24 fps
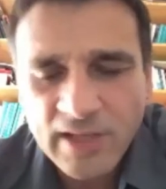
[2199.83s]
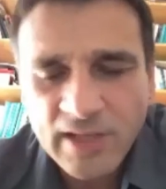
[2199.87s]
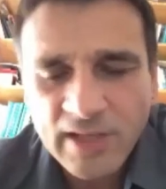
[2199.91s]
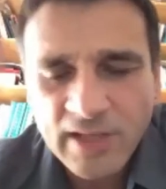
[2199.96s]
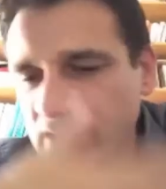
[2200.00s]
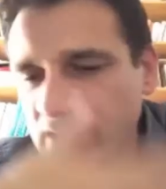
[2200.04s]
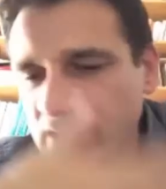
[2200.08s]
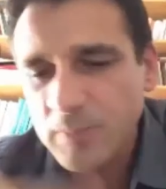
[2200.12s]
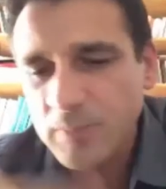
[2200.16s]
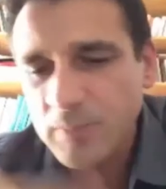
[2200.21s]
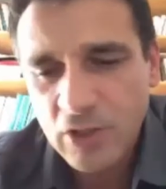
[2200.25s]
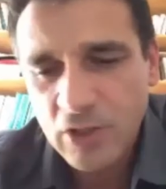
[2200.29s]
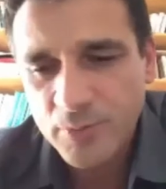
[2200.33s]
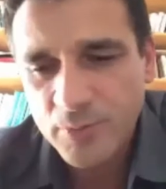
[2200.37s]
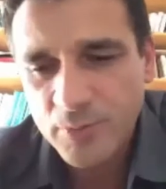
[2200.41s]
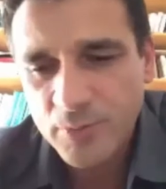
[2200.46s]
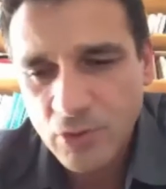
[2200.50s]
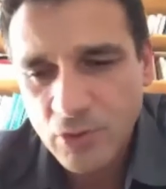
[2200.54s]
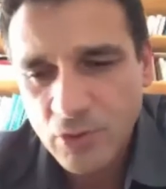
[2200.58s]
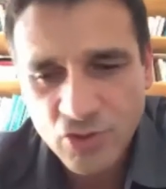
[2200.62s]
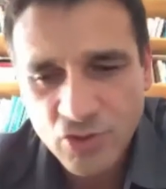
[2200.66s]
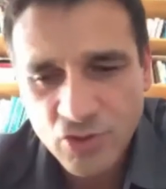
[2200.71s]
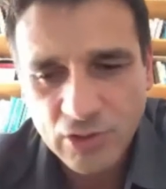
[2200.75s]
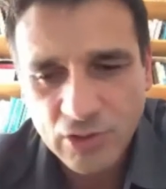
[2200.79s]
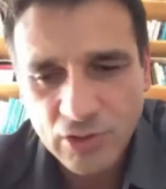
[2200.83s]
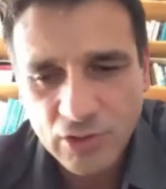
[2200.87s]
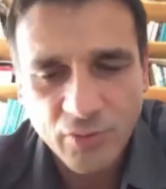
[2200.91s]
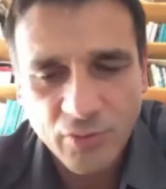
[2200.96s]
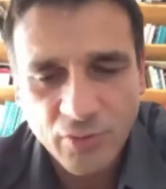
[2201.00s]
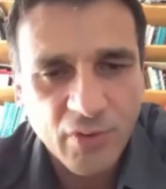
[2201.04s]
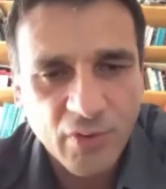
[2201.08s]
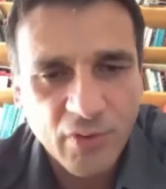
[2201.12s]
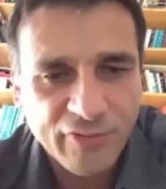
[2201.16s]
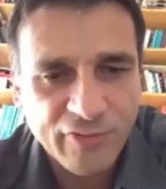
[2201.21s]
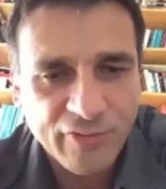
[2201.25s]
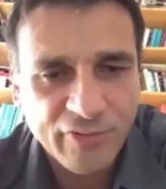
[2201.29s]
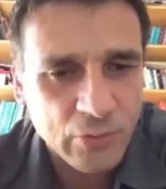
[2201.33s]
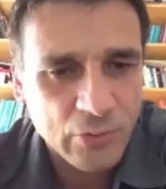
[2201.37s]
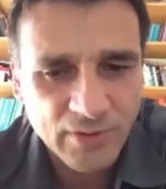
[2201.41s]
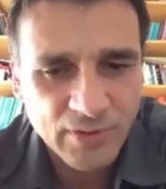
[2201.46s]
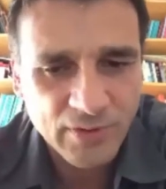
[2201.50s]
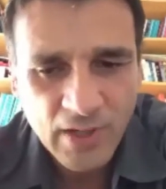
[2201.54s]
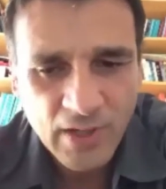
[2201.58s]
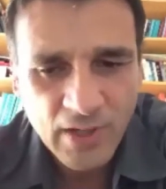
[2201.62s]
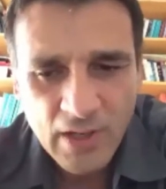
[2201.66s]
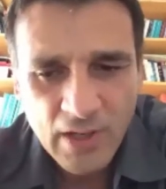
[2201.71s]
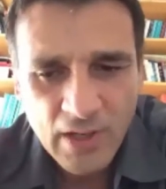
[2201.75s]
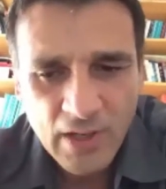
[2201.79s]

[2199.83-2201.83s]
and it becomes a concerto for flute.